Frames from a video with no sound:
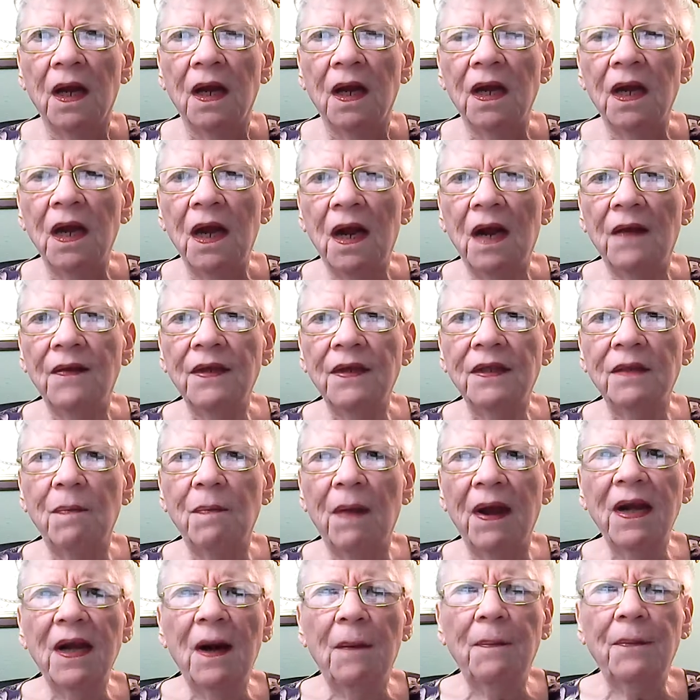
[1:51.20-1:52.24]
Yeah, this
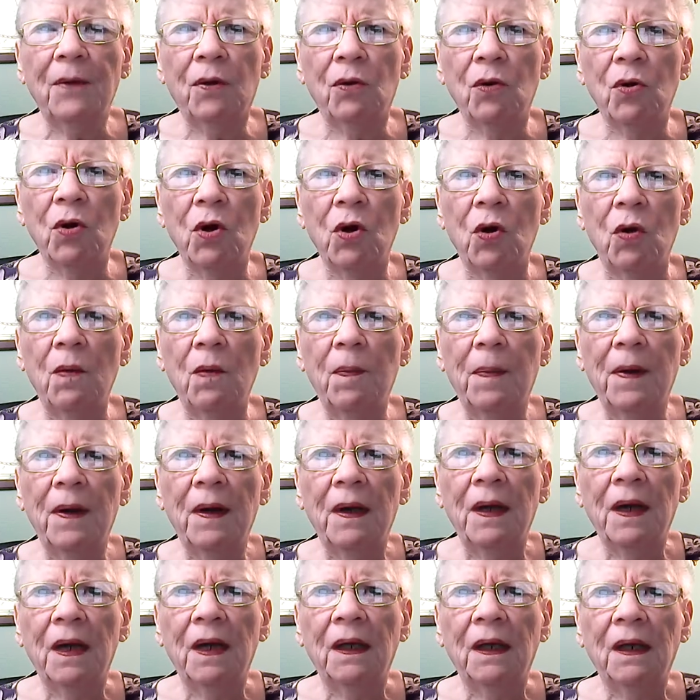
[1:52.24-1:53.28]
made-up group
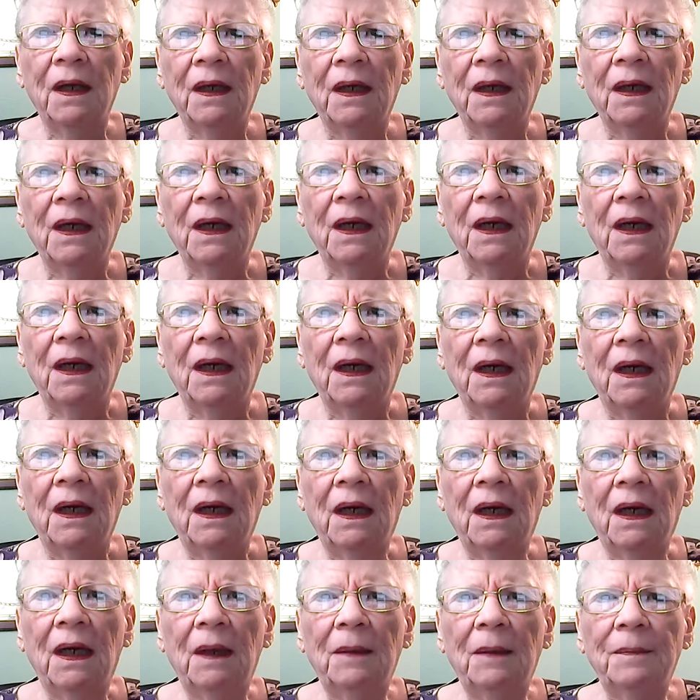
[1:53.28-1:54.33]

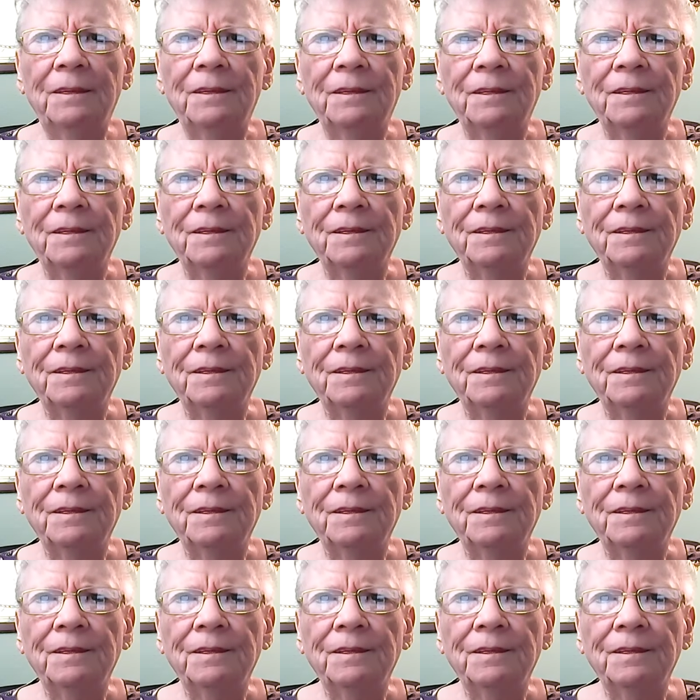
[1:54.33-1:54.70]
um,